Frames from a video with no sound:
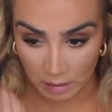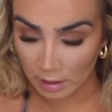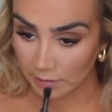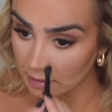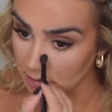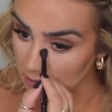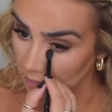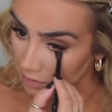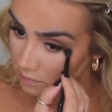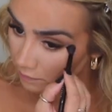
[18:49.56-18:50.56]
And then just
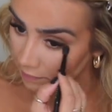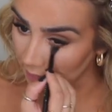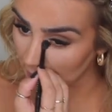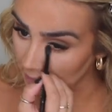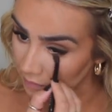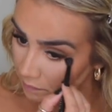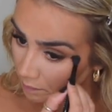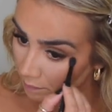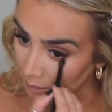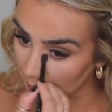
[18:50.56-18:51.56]
once I've done that, just
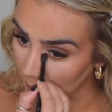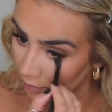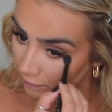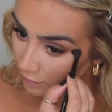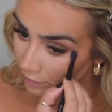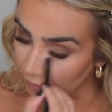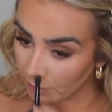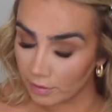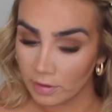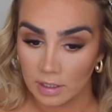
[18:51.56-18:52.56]
buff it
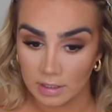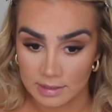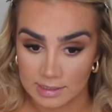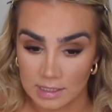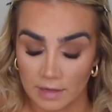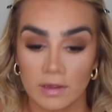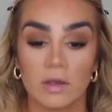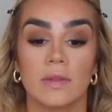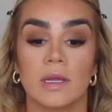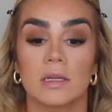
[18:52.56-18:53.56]
through. There's nothing
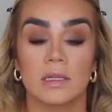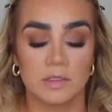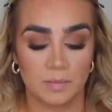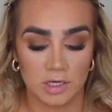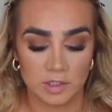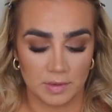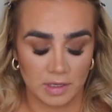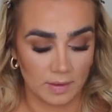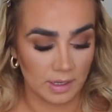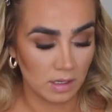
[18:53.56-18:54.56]
on the end of this brush, by
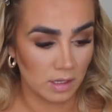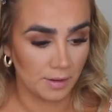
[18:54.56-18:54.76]
the way.